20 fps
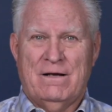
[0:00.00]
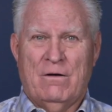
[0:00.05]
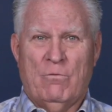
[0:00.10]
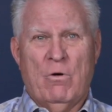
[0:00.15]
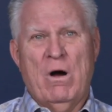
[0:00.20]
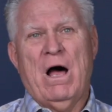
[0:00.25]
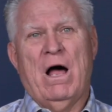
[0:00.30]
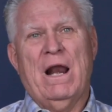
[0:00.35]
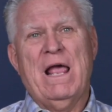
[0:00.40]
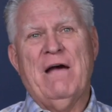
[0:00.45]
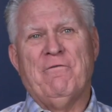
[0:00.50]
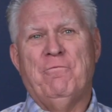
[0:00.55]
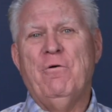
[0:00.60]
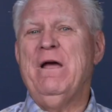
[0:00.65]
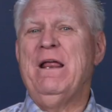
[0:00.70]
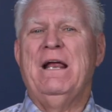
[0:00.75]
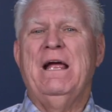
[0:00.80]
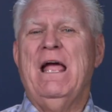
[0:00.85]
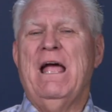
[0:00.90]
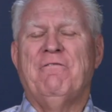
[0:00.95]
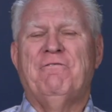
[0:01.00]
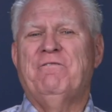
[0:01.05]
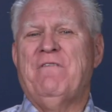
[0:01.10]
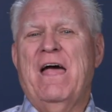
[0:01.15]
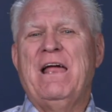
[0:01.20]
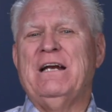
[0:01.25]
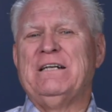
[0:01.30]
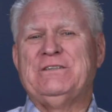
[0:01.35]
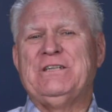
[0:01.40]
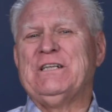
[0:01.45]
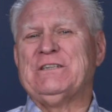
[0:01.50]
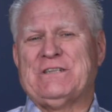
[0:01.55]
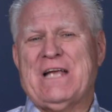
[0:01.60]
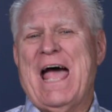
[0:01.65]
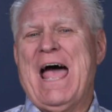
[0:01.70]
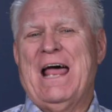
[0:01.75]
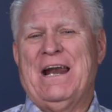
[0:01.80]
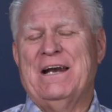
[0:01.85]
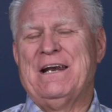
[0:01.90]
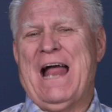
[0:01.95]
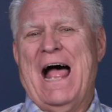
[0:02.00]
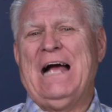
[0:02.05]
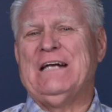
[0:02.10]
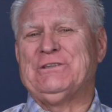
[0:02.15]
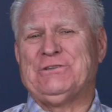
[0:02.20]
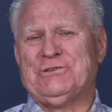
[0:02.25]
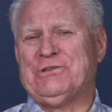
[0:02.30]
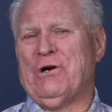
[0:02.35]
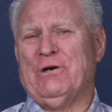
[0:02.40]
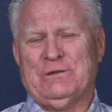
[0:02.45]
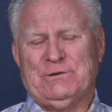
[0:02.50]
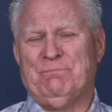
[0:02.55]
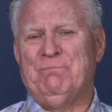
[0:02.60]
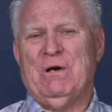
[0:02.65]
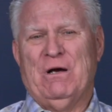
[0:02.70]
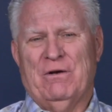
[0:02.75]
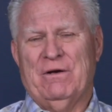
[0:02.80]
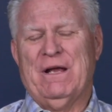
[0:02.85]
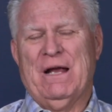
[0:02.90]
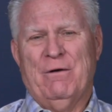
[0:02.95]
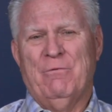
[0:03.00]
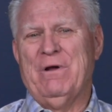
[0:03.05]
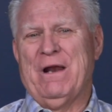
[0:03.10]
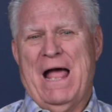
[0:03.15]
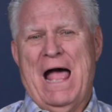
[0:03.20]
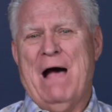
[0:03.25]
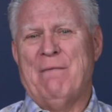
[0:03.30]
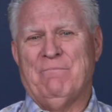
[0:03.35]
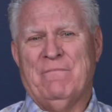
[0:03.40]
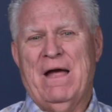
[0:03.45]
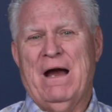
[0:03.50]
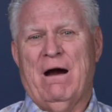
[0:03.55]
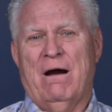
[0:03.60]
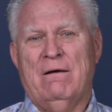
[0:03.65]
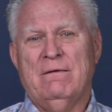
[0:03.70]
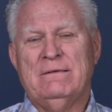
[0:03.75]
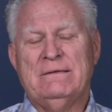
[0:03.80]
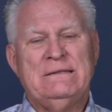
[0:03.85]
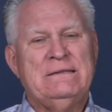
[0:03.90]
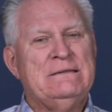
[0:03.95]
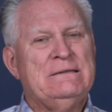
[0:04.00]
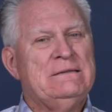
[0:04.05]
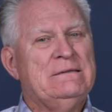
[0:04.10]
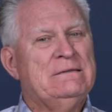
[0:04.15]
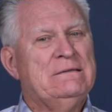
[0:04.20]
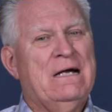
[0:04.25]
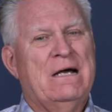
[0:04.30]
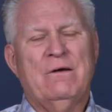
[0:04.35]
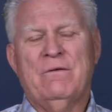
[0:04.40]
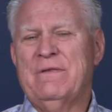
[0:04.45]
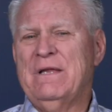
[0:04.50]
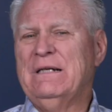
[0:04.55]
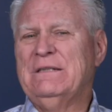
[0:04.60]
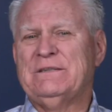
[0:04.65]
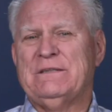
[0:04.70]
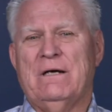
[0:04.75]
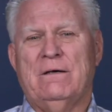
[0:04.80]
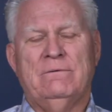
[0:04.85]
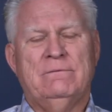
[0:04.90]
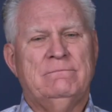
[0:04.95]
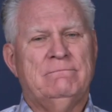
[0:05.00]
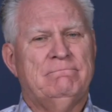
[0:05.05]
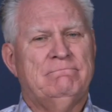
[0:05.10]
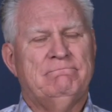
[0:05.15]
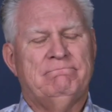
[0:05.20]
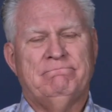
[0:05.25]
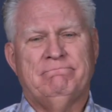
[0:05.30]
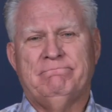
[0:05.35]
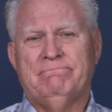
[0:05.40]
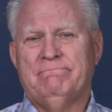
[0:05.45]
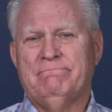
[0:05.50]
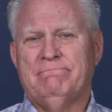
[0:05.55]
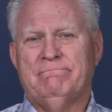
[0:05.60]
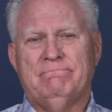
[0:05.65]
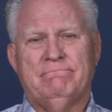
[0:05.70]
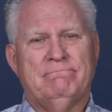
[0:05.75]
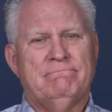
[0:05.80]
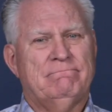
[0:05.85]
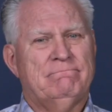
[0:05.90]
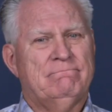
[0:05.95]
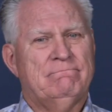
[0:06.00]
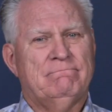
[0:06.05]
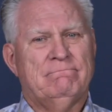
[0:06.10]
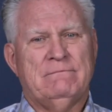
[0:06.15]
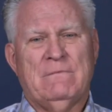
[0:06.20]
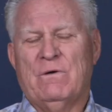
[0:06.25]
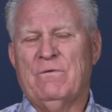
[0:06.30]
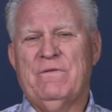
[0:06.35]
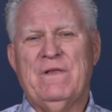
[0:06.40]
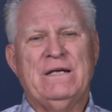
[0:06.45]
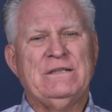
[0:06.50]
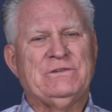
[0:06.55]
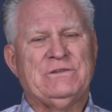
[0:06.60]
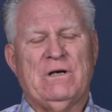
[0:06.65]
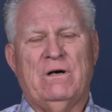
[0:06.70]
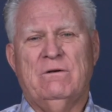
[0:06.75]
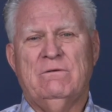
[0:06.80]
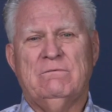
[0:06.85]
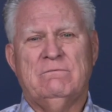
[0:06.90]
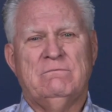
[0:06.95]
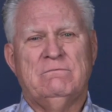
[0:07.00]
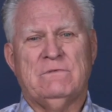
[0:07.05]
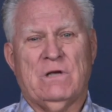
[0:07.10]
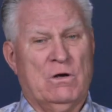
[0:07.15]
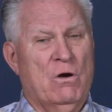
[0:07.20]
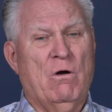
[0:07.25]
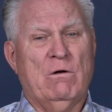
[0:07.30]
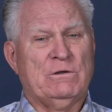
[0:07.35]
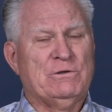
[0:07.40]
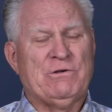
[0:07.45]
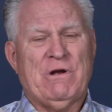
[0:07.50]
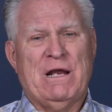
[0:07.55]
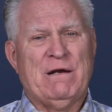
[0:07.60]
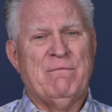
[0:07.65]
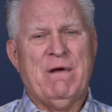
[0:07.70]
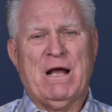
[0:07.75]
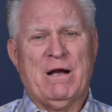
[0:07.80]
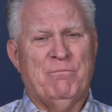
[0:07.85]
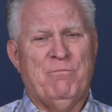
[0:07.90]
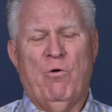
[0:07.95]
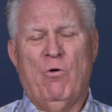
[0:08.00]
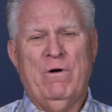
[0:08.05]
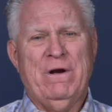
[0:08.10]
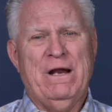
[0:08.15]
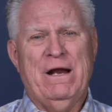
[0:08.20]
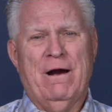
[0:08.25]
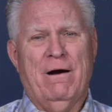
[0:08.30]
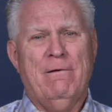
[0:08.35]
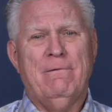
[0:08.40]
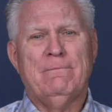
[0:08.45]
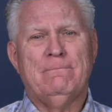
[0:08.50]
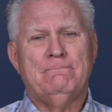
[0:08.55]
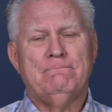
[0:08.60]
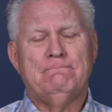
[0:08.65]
Well, if they'd have just had a nice church building, it would have happened there. I don't think so. The Lord's trying to make a point here